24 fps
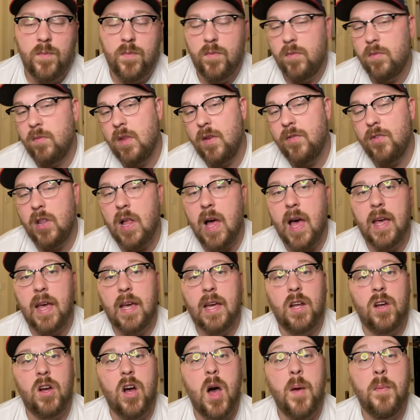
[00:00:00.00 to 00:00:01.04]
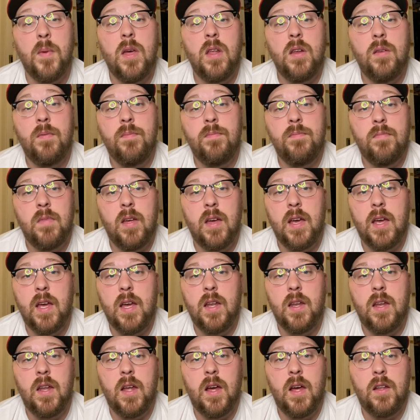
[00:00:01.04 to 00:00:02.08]
Leave a like and a comment.
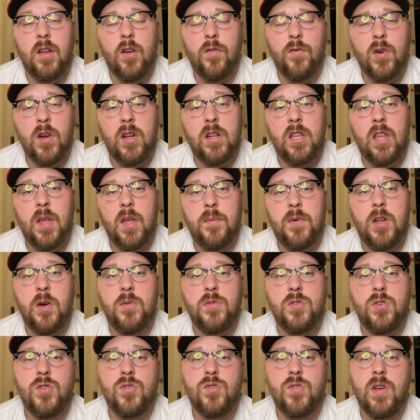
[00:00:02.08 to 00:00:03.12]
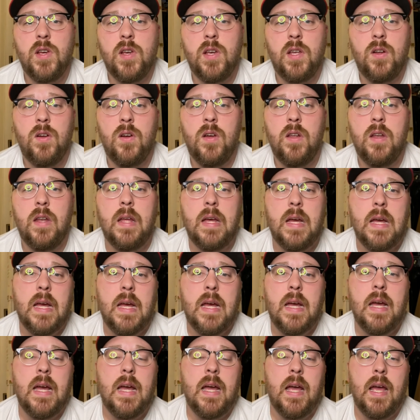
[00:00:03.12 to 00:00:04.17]
And don't forget to let me know what you're drinking on.
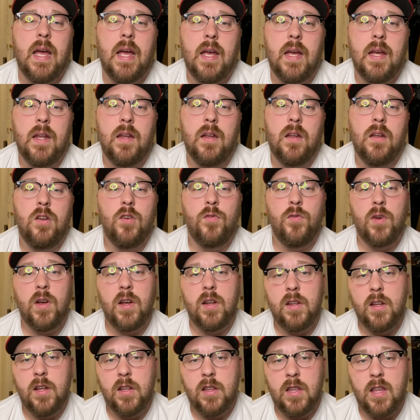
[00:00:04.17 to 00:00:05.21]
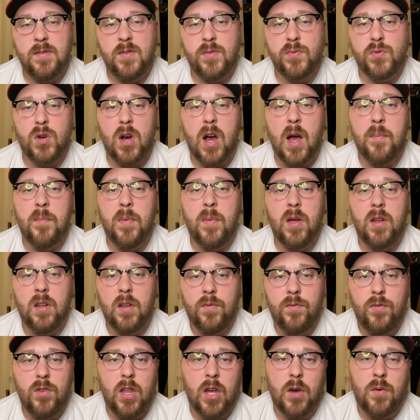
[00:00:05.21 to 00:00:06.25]
And don't forget to hit that subscribe button
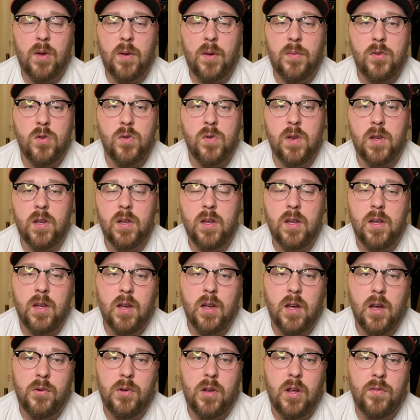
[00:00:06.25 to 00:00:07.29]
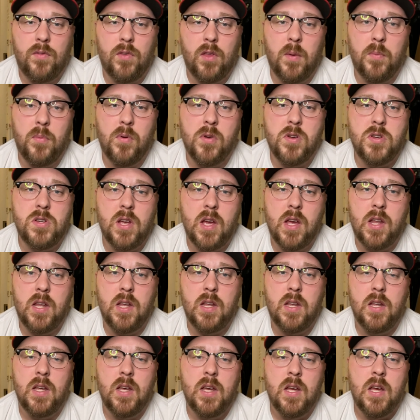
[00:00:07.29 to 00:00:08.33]
if you like what I'm doing. I would definitely appreciate
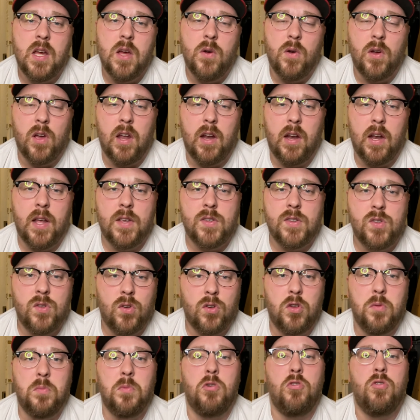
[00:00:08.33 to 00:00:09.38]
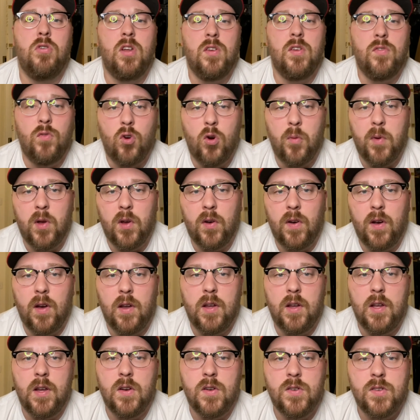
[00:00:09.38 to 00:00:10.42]
it. We got a nice little community forming around
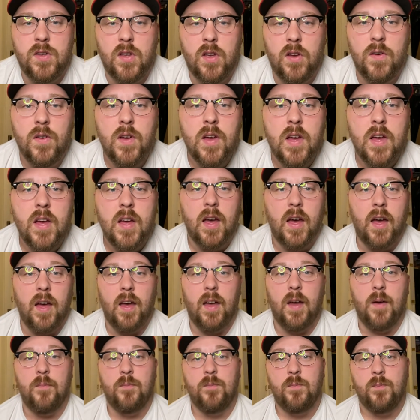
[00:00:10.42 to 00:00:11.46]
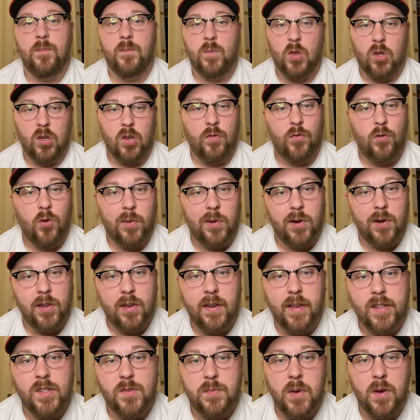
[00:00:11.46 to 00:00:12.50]
here. So looking forward to the
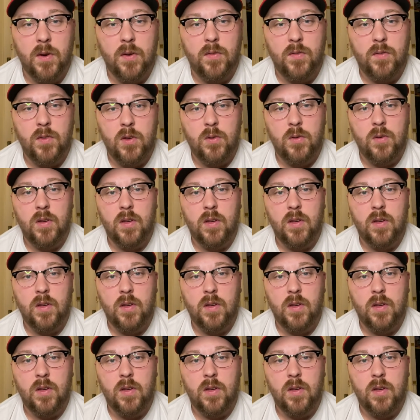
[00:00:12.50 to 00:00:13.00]
next beer review.